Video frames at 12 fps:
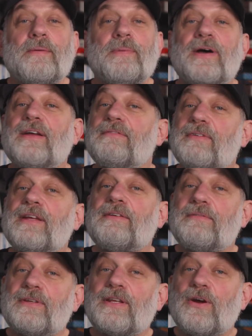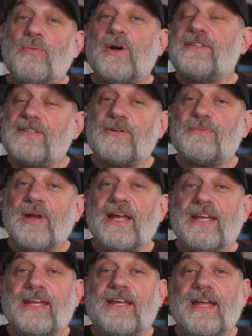But, once they're
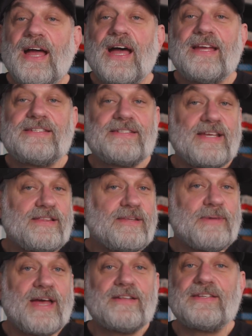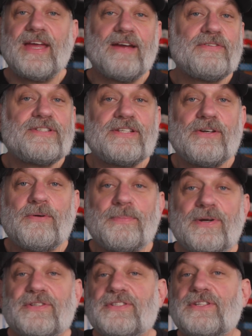ready, I sent them out to every single
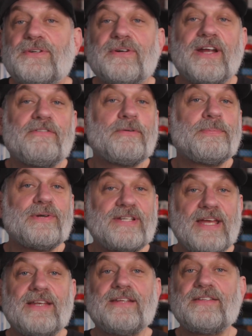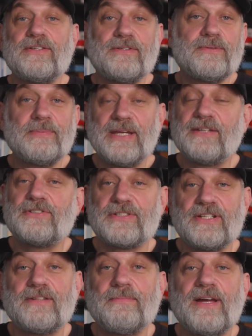person who had ever pretended to be
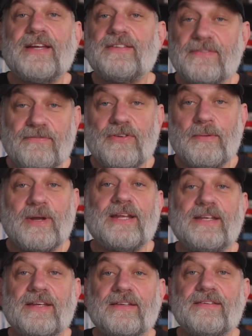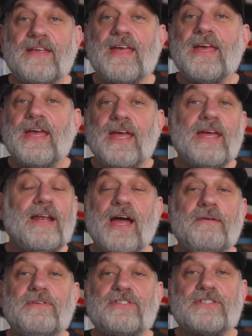interested in my film ideas. And
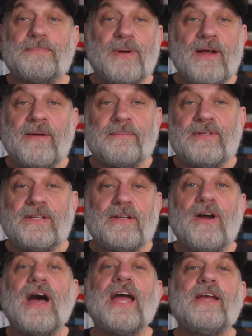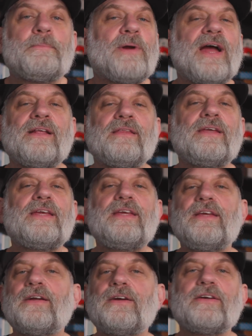I was just pumped. I could practically
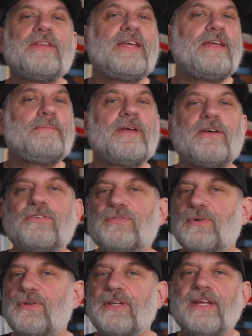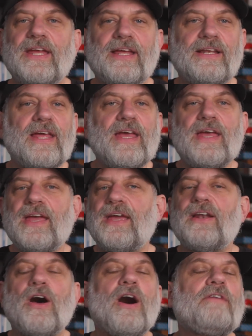hear the emails rolling in
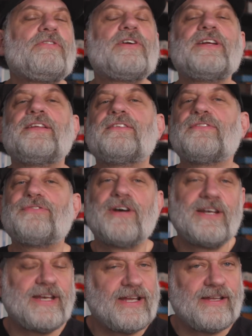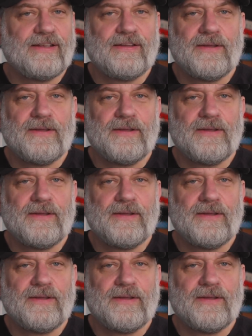and offerings of funding.